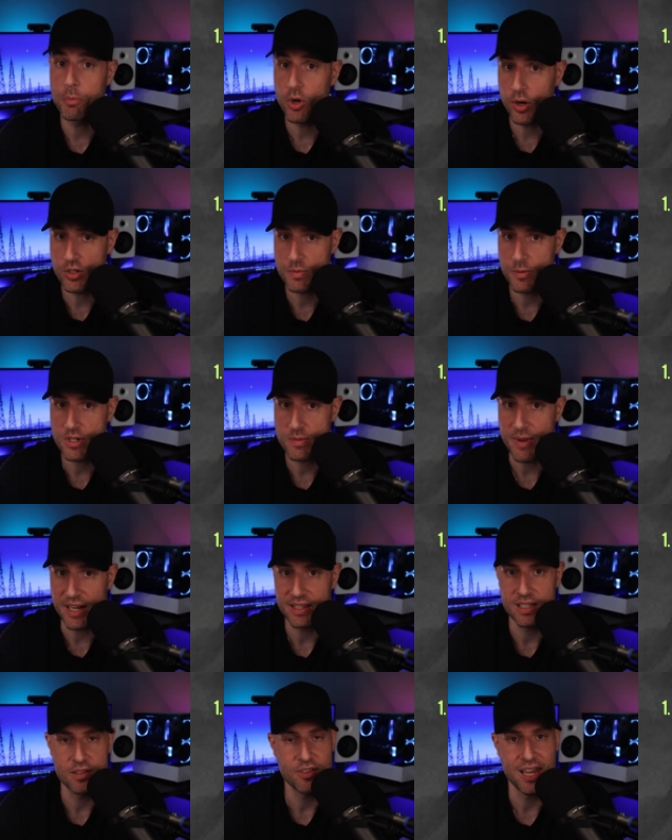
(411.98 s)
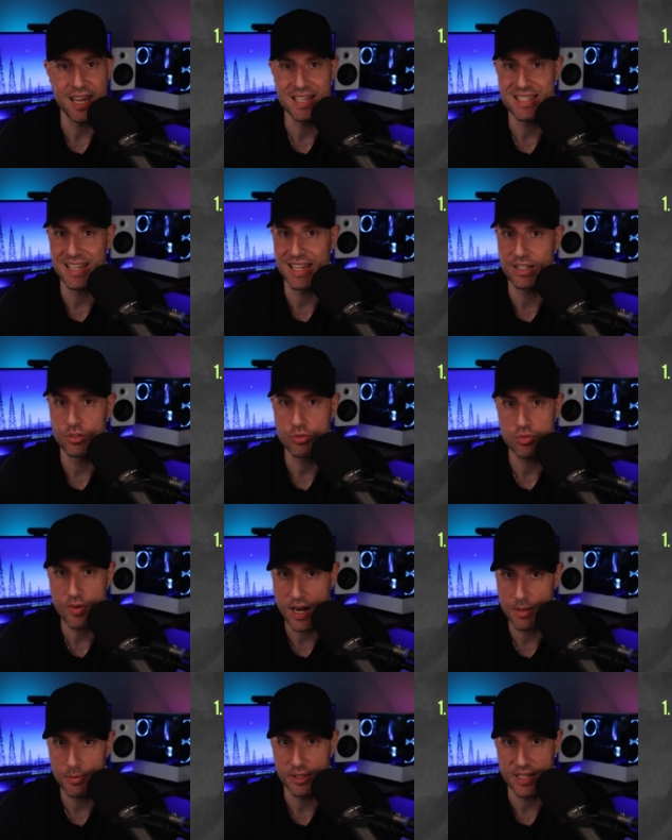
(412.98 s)
a pro's perspective, it's
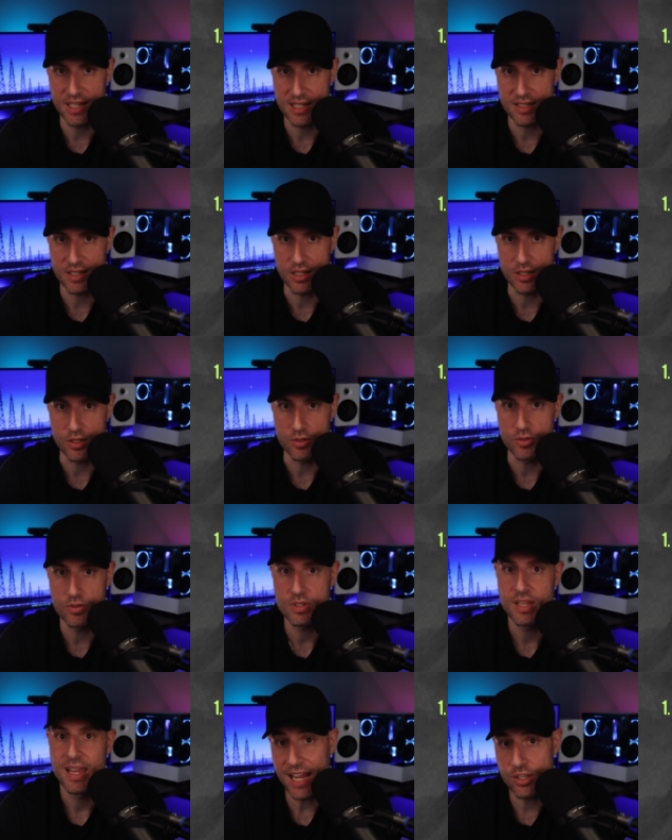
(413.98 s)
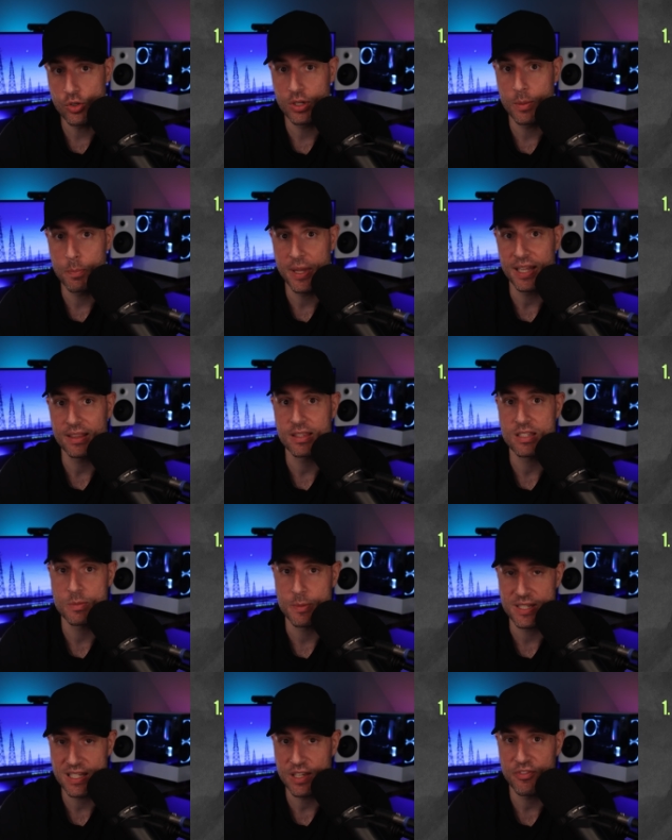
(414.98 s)
incredibly easy to use, and you can pick the
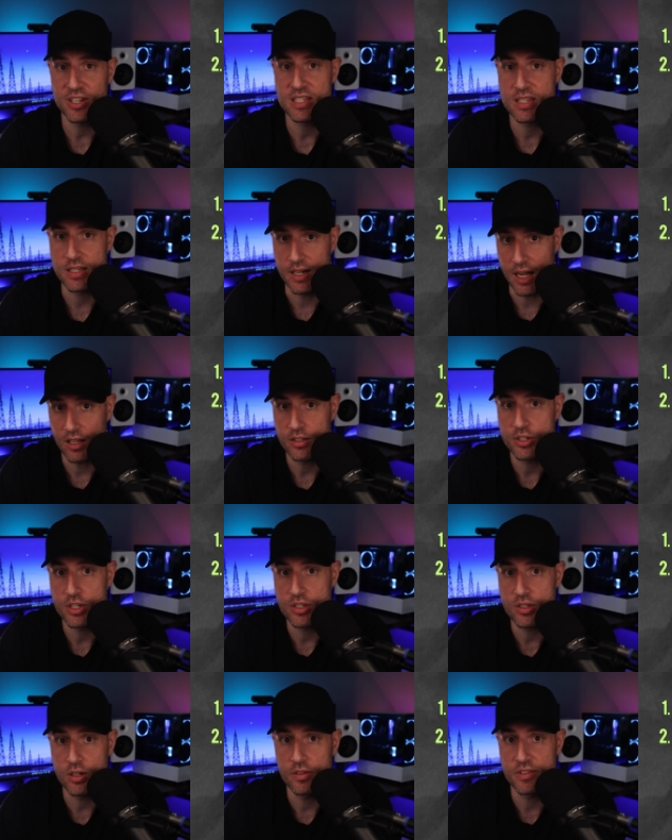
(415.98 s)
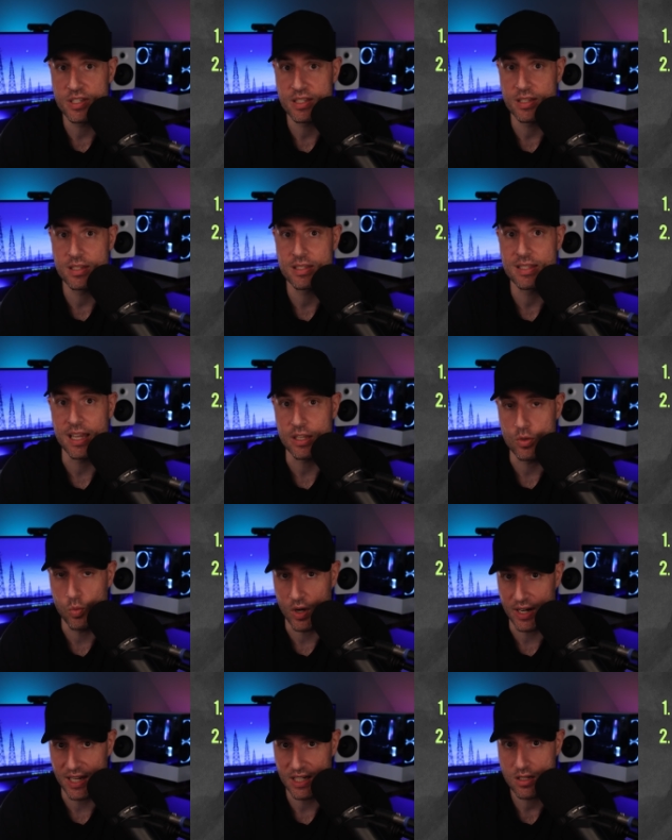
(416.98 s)
specific Synology services that you
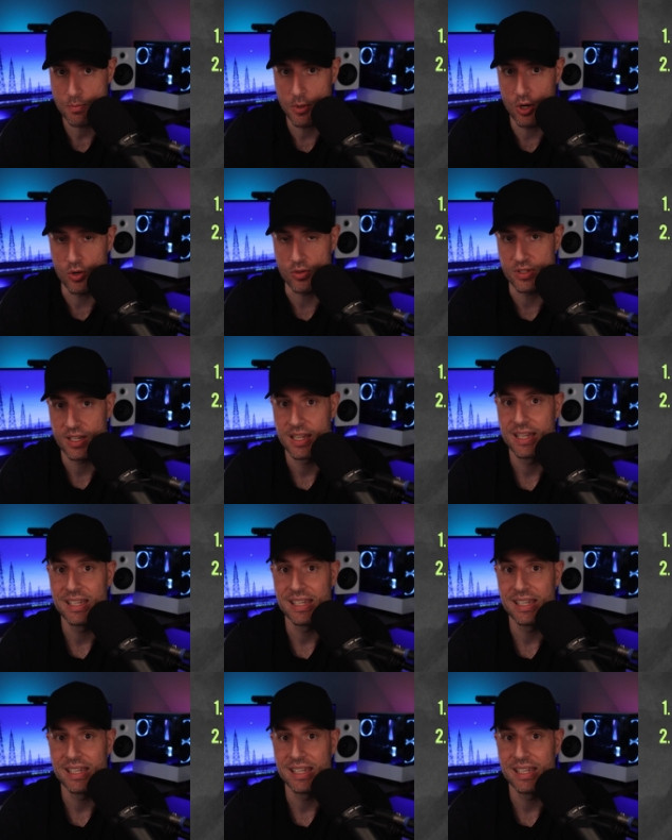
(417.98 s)
want to expose.